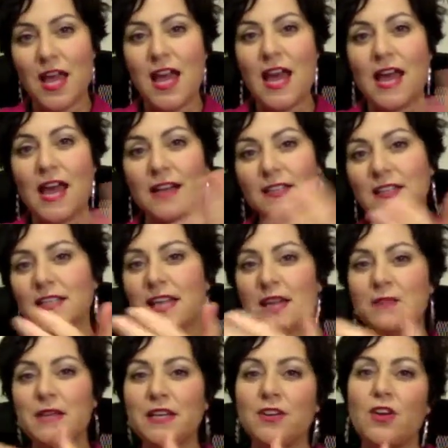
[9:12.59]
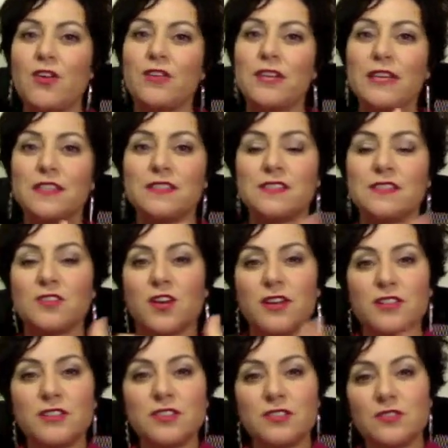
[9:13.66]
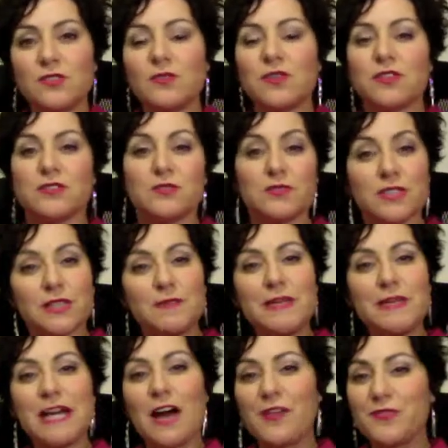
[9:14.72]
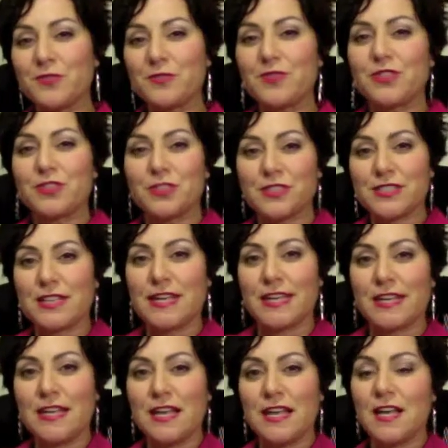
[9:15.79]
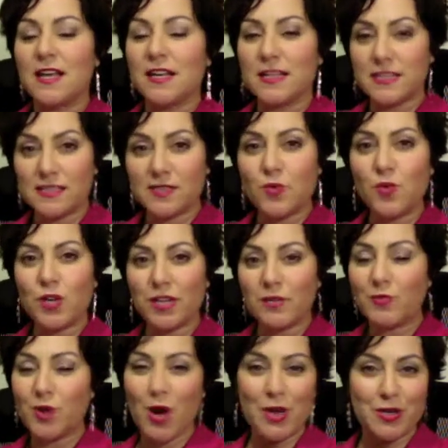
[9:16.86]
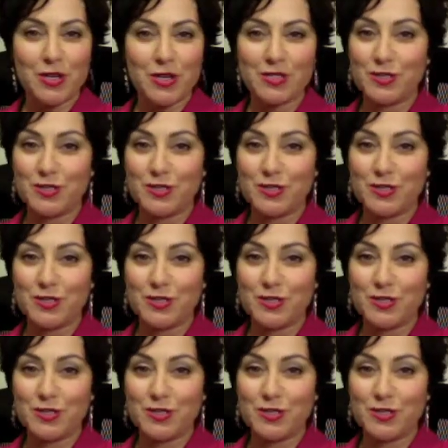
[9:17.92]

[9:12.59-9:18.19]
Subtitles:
and claiming and owning and starting to do the work to really be comfortable in your skin, because it's a work in progress.